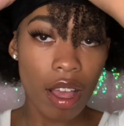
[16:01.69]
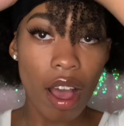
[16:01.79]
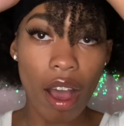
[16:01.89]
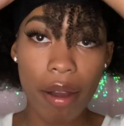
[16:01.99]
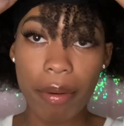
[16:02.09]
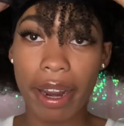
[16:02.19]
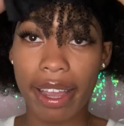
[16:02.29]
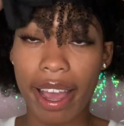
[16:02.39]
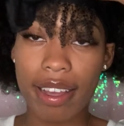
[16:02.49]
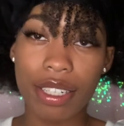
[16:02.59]
All right,
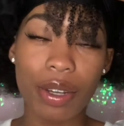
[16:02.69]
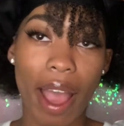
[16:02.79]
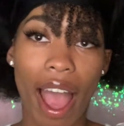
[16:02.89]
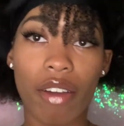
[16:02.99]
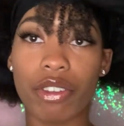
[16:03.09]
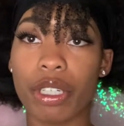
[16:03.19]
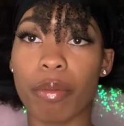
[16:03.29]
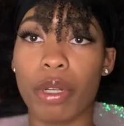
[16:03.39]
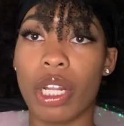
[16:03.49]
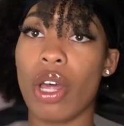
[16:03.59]
guys, so after
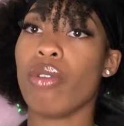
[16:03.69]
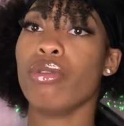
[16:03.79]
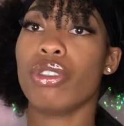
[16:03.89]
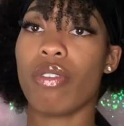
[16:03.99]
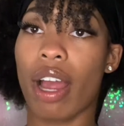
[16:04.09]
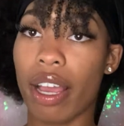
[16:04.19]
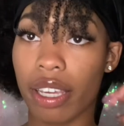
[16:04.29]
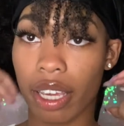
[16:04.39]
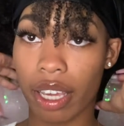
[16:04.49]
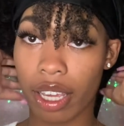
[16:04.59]
blow
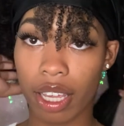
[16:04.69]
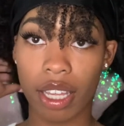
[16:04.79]
drying,